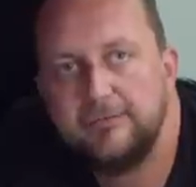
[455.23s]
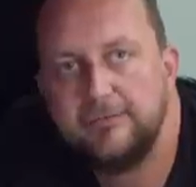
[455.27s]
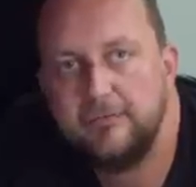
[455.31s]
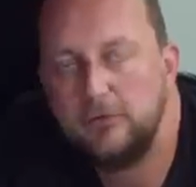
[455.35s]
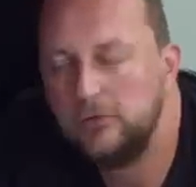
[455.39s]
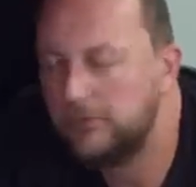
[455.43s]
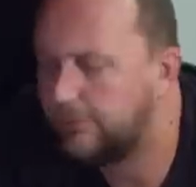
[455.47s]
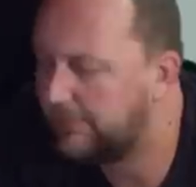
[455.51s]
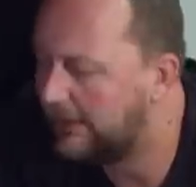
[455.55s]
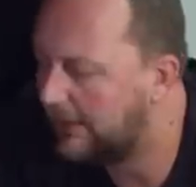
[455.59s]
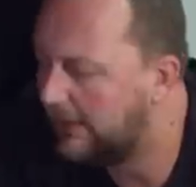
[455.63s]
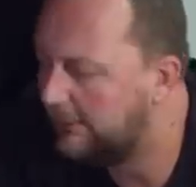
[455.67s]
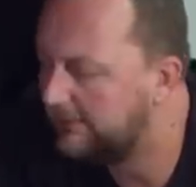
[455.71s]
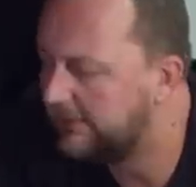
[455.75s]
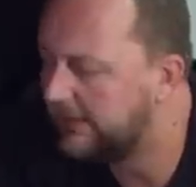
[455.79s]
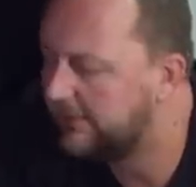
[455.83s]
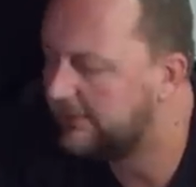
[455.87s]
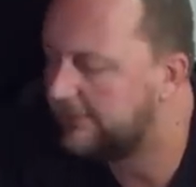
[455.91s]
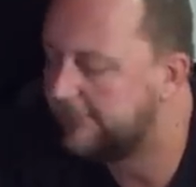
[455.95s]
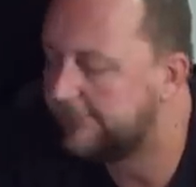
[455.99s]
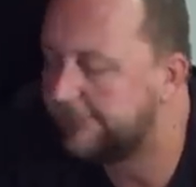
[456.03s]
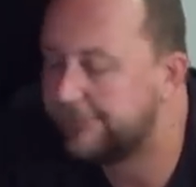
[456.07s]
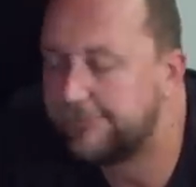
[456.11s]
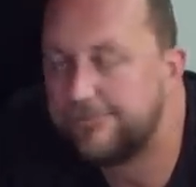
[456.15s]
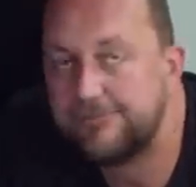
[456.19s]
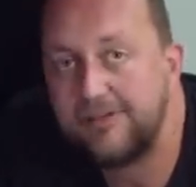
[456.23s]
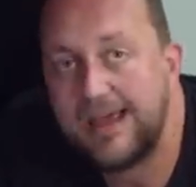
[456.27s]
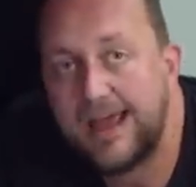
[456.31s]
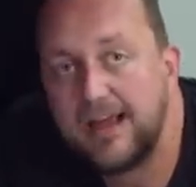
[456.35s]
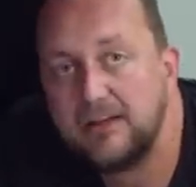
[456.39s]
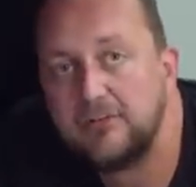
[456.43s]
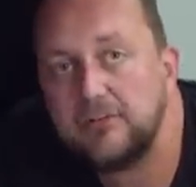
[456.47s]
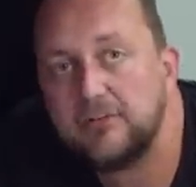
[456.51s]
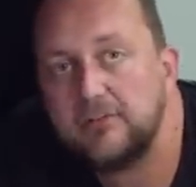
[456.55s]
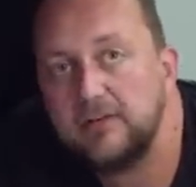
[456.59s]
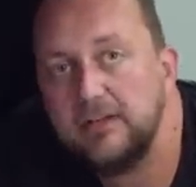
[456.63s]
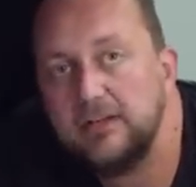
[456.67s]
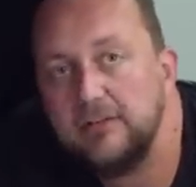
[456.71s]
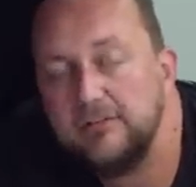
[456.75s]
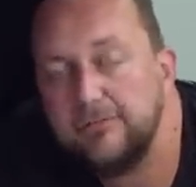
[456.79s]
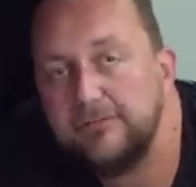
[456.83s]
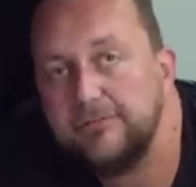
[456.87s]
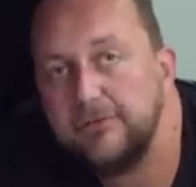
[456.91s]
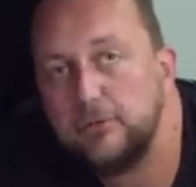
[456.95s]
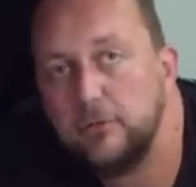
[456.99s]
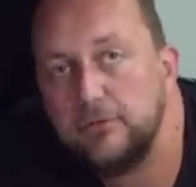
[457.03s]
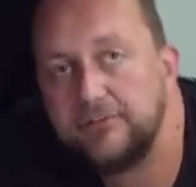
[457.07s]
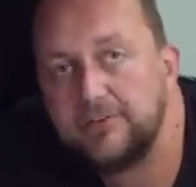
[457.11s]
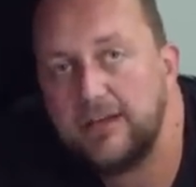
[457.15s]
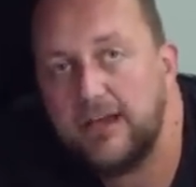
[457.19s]
fuel pump in the factory
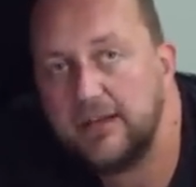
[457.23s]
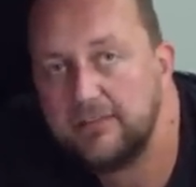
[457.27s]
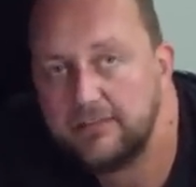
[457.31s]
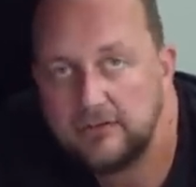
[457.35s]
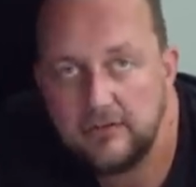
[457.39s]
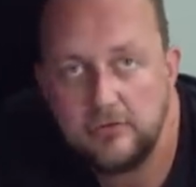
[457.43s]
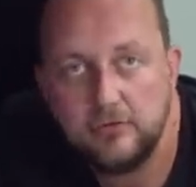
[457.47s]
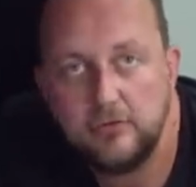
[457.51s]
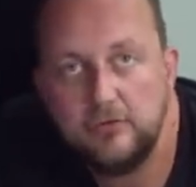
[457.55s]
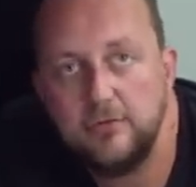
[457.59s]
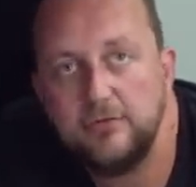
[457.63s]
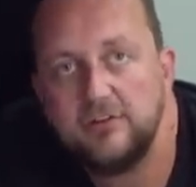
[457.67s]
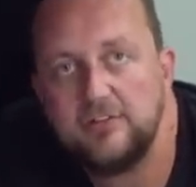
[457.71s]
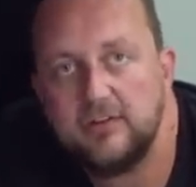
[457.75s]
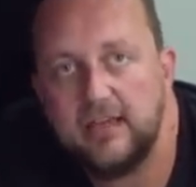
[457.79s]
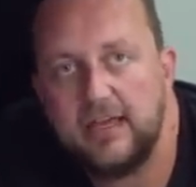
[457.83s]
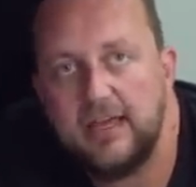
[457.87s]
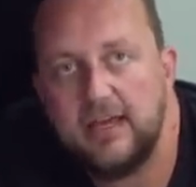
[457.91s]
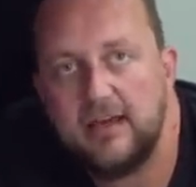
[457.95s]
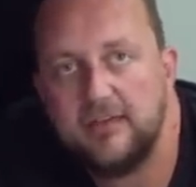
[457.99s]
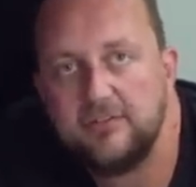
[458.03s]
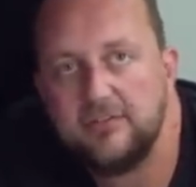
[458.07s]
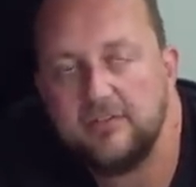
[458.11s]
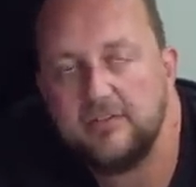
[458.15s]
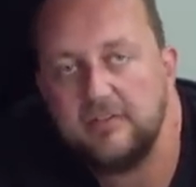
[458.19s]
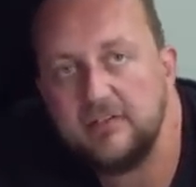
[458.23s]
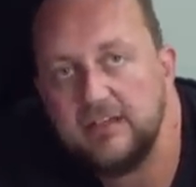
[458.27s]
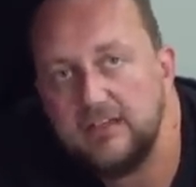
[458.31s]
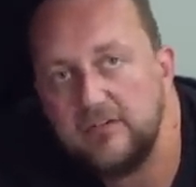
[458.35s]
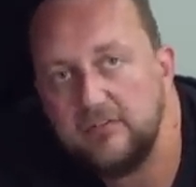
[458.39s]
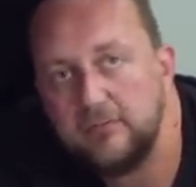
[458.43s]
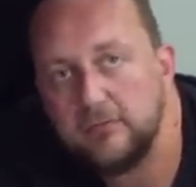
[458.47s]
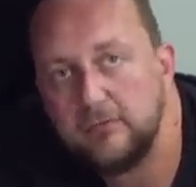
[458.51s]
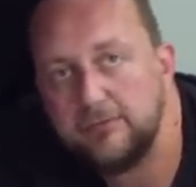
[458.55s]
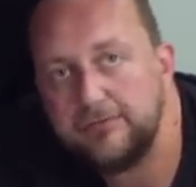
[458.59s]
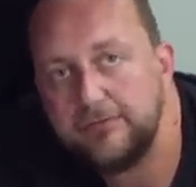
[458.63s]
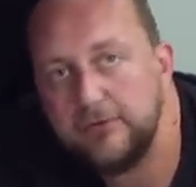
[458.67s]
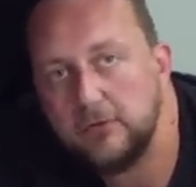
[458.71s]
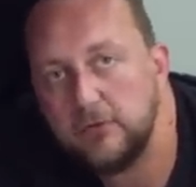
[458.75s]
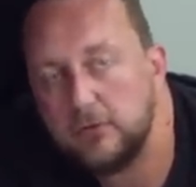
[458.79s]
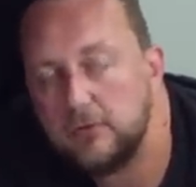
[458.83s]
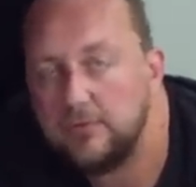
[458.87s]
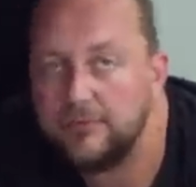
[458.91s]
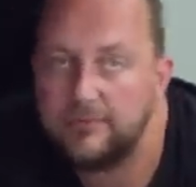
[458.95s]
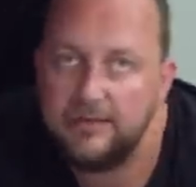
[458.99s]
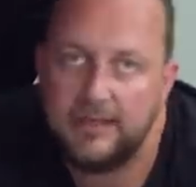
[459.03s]
fuel tank that used to house the diesel fuel.